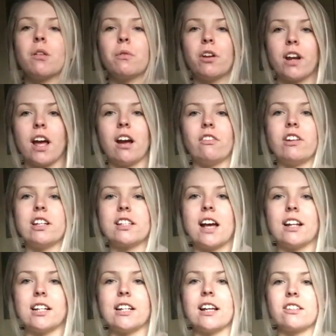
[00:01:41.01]
We're in Harry's
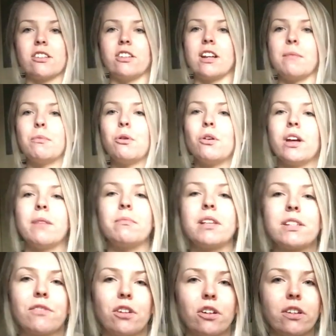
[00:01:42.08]
Adidas hoodie. I bought him
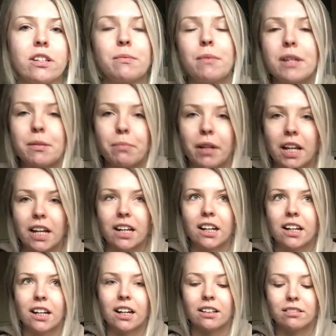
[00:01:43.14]
this for Christmas, but like,